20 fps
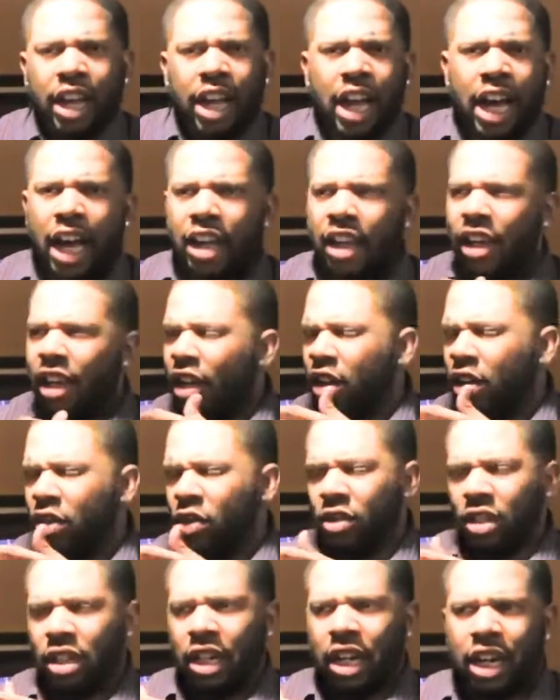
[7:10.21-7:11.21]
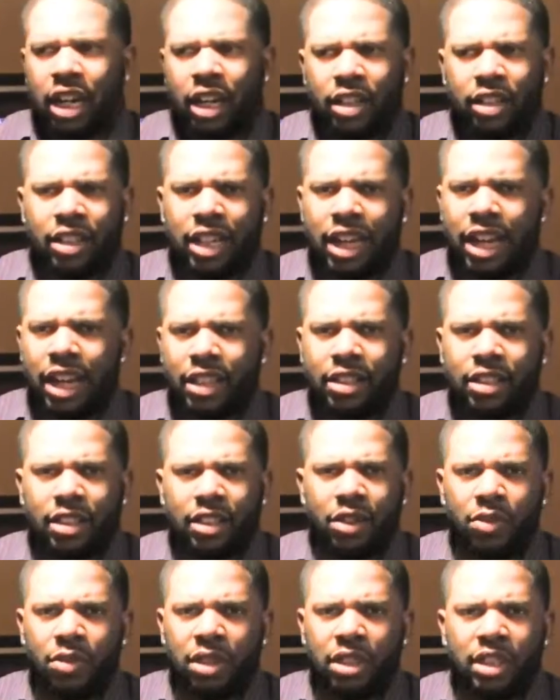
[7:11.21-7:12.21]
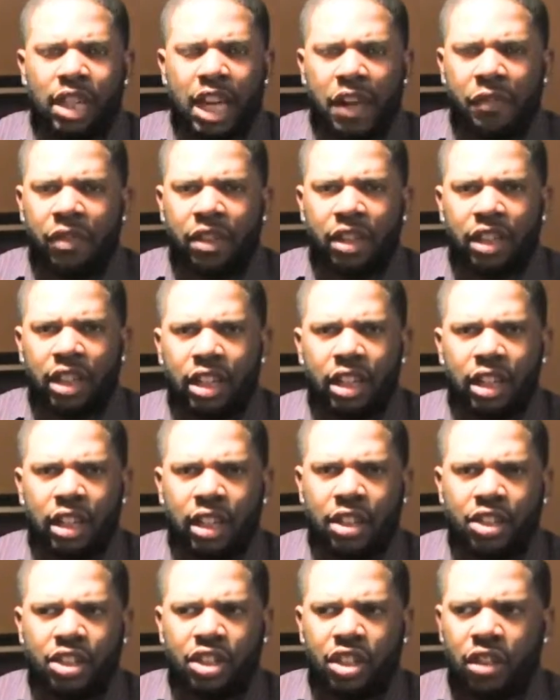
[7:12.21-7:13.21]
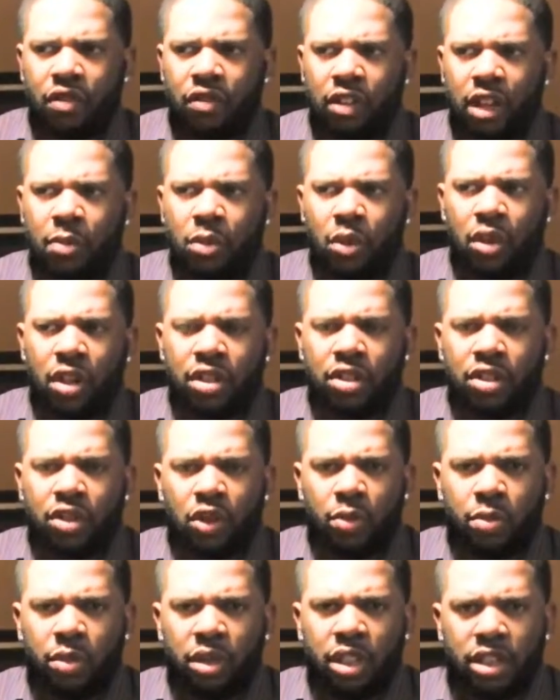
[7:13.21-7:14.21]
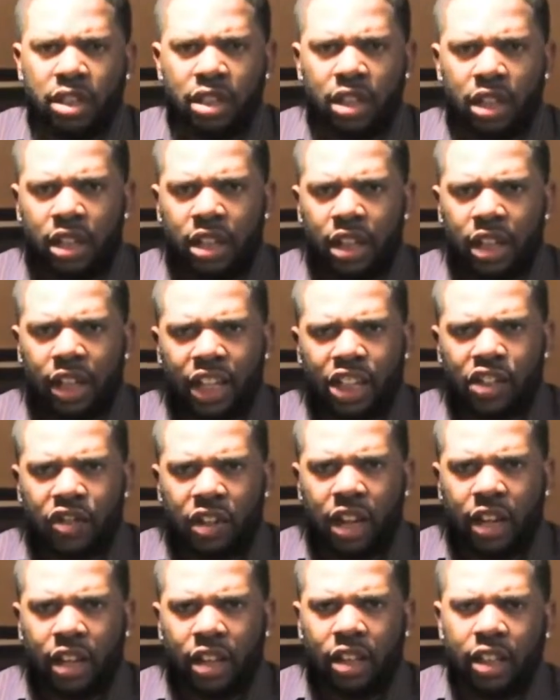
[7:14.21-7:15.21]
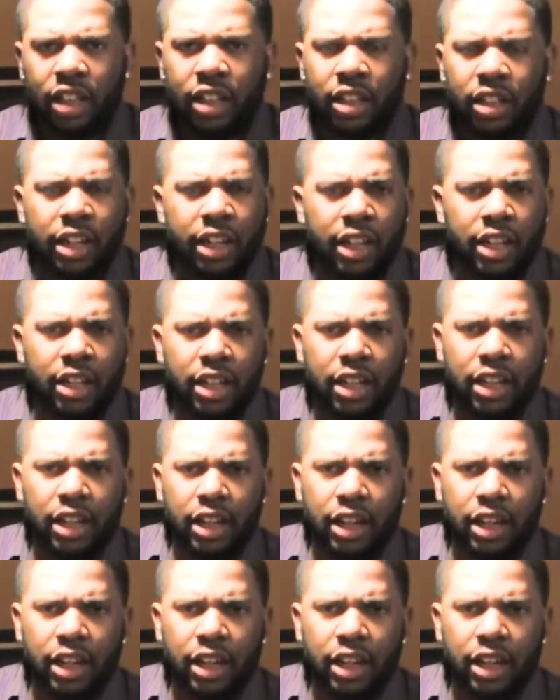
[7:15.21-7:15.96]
Yeah. Oh God, yes. You would definitely generate more consumers electronically than